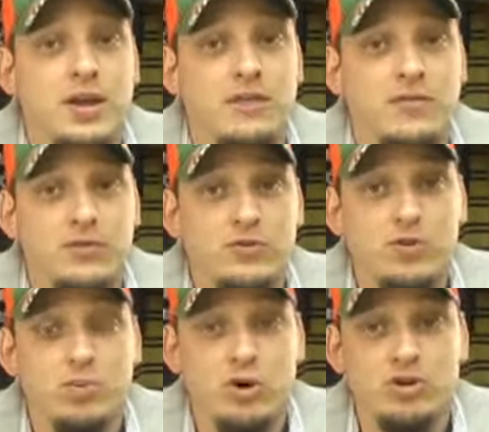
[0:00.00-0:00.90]
If you
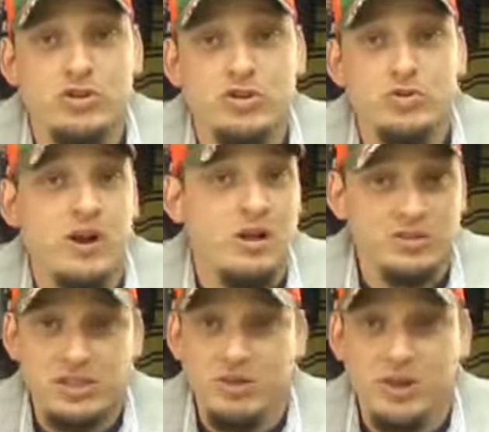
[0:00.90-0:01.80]
do purchase through there, I'll
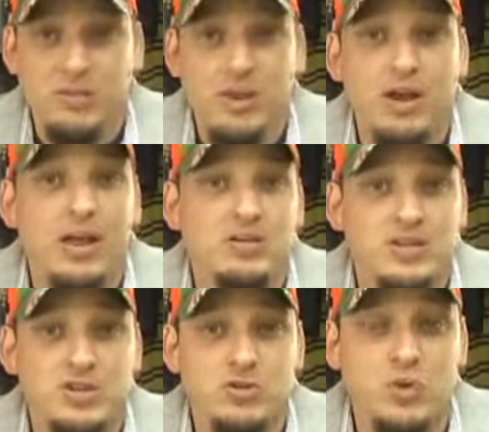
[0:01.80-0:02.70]
see your email. I'll
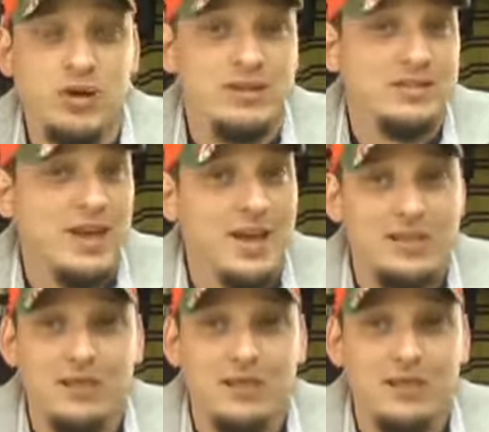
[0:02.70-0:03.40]
send you one and say, hey,